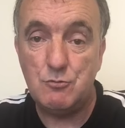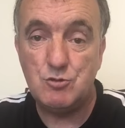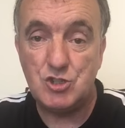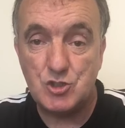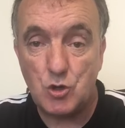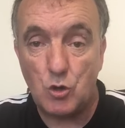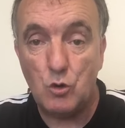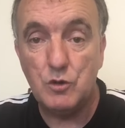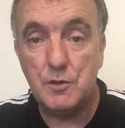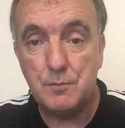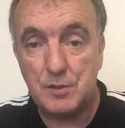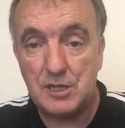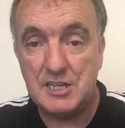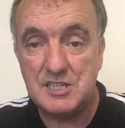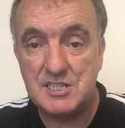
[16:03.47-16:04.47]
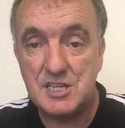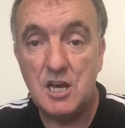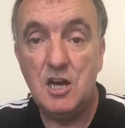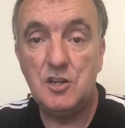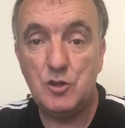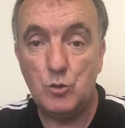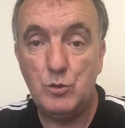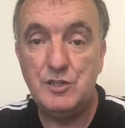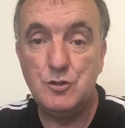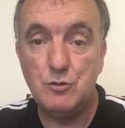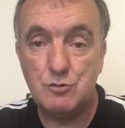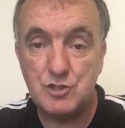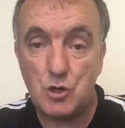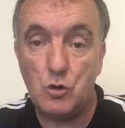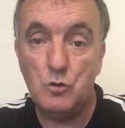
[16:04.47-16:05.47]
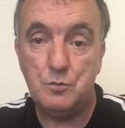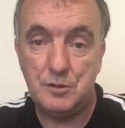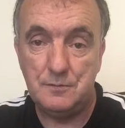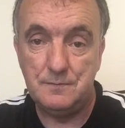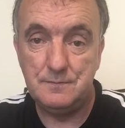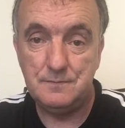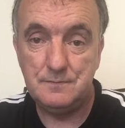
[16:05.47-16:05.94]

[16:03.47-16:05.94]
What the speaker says: she told the police the window was open.